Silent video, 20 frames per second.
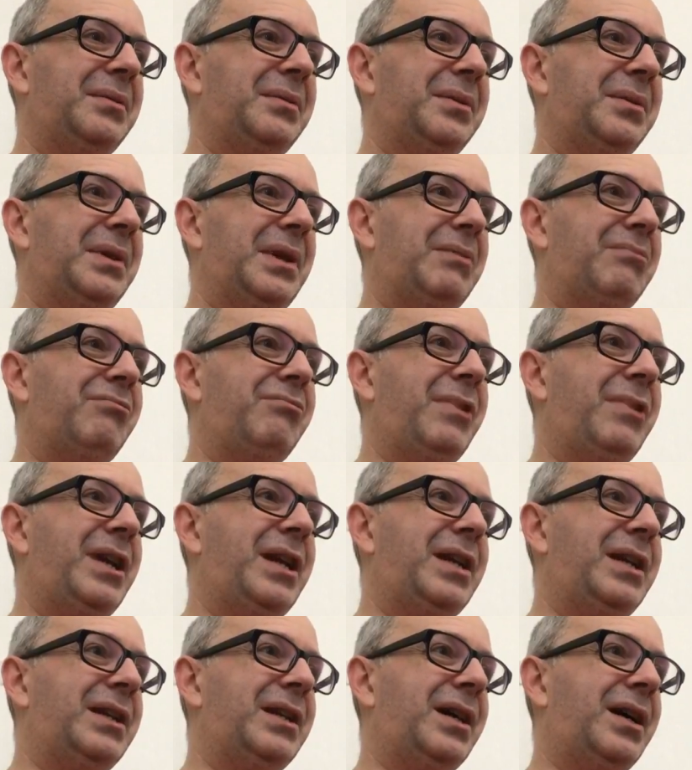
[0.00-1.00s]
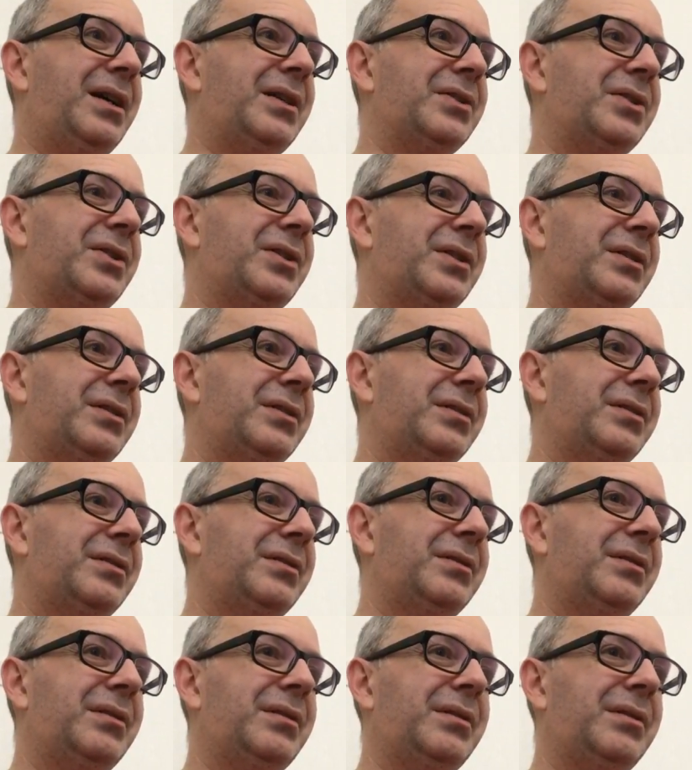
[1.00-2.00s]
It really does.
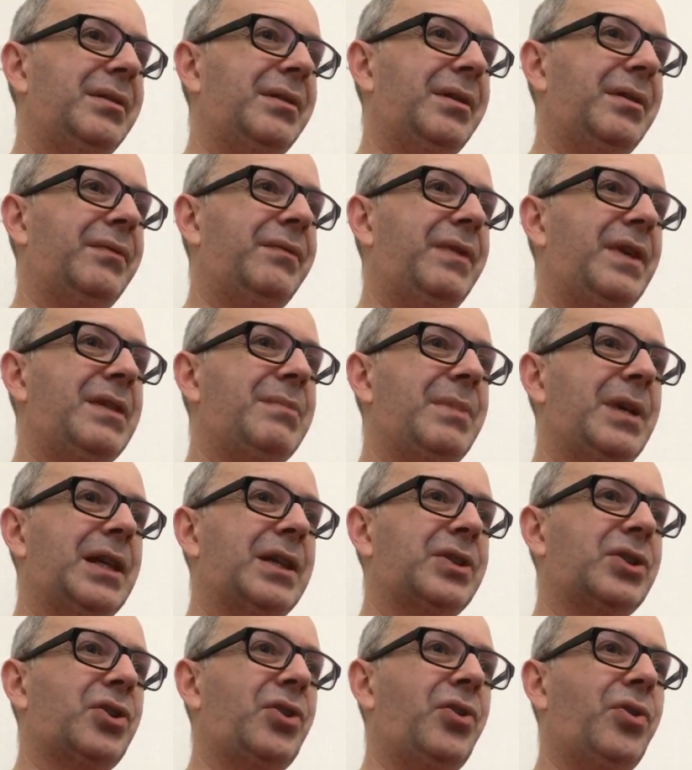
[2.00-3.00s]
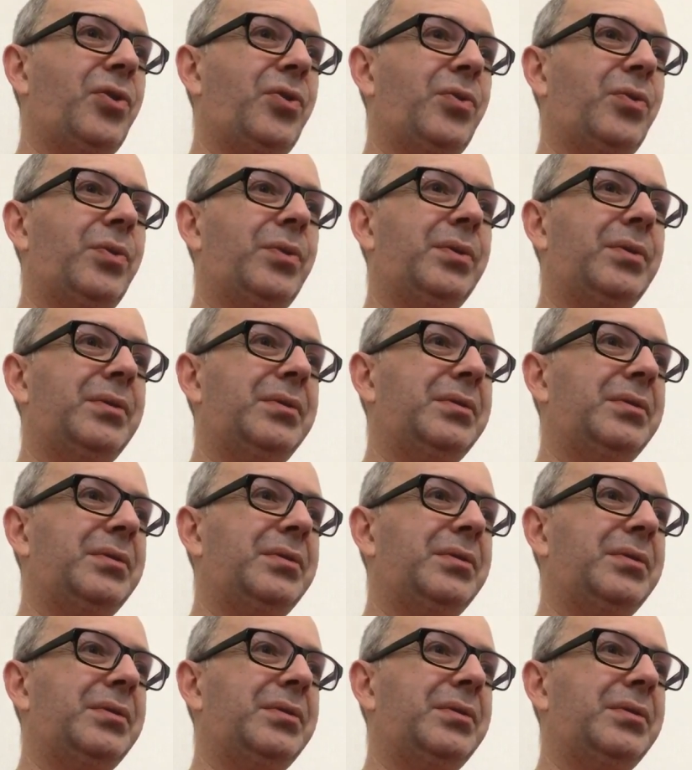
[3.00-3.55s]
A vMix call